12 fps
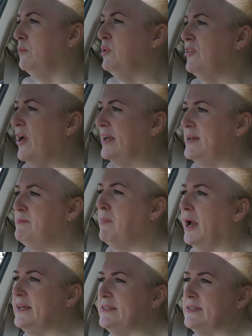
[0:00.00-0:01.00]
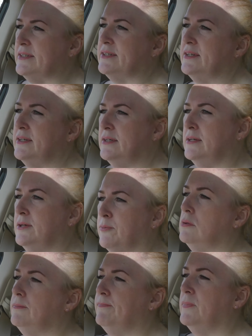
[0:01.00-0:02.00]
with that in mind
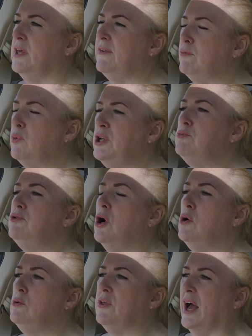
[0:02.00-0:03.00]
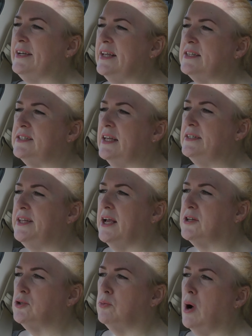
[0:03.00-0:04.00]
even when you know that it still
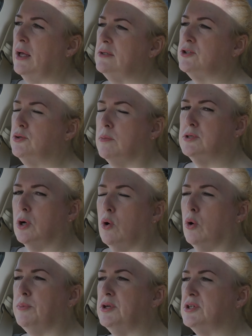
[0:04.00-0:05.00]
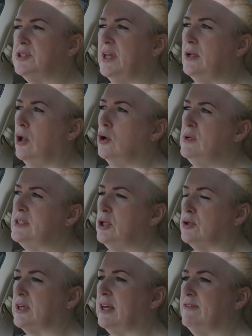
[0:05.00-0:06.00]
takes a while to absorb you're still always
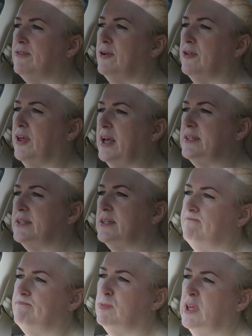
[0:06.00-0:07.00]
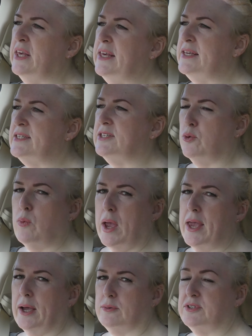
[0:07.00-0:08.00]
looking for that easy
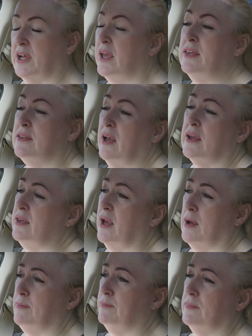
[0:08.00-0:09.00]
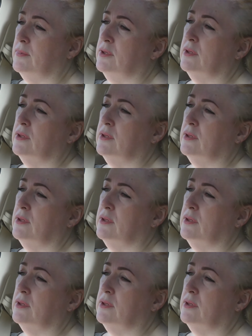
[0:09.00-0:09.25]
way out i i am